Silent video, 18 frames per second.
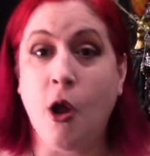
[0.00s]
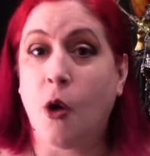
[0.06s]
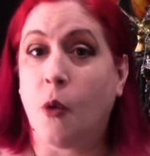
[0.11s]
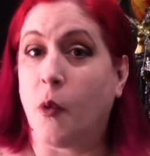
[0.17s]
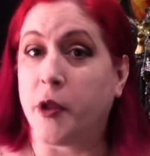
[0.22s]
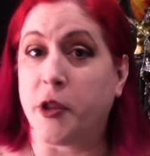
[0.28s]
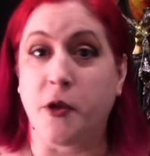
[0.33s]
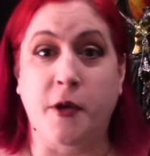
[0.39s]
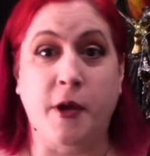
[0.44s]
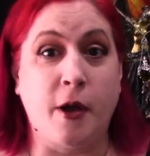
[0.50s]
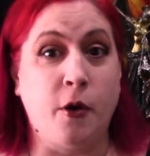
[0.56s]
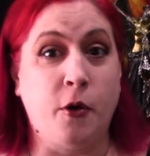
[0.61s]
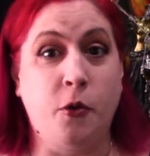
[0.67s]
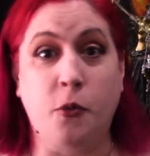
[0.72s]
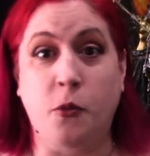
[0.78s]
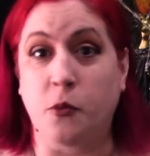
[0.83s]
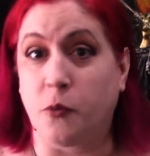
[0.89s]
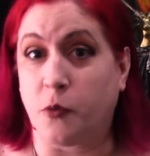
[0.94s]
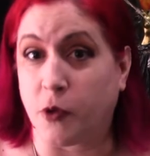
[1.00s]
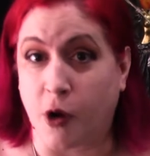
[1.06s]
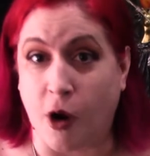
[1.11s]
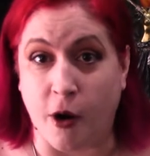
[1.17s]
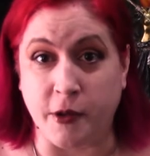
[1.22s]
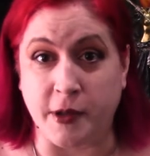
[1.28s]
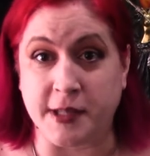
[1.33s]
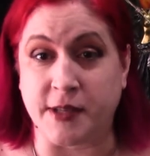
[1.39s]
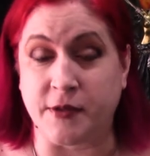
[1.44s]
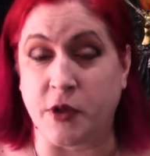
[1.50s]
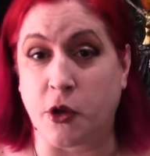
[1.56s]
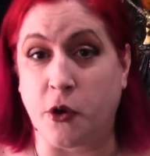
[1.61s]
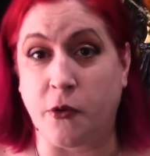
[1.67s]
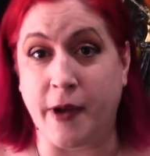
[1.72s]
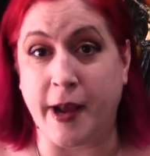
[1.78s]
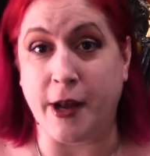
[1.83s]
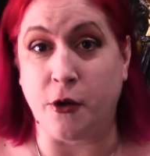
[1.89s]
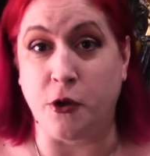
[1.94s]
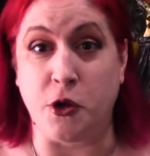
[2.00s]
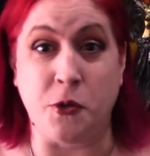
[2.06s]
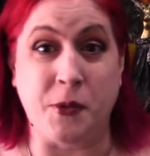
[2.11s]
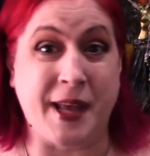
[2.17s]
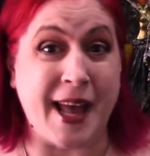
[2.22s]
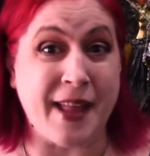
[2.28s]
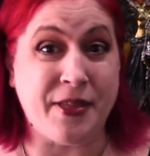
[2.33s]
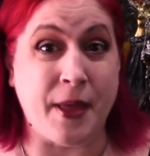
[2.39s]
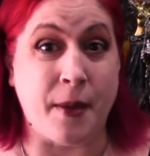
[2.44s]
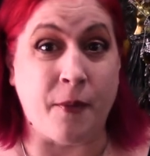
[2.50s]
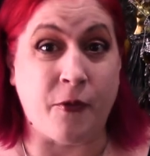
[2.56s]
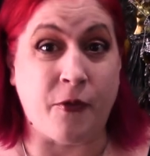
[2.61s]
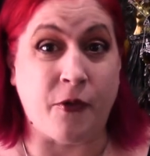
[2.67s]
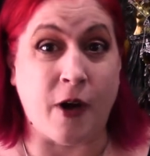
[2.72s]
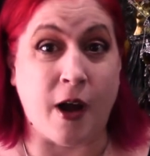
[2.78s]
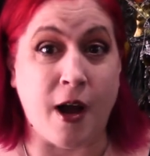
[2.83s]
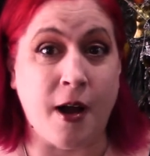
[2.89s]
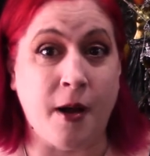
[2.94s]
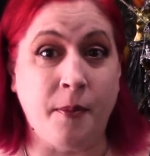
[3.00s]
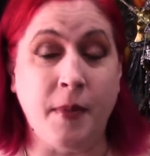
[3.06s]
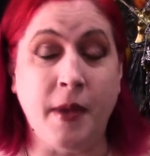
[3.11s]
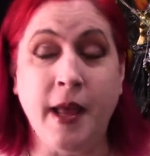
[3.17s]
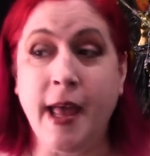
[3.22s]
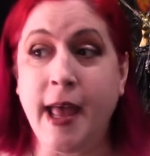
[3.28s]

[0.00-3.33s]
whether you, regardless of the creator you get them from,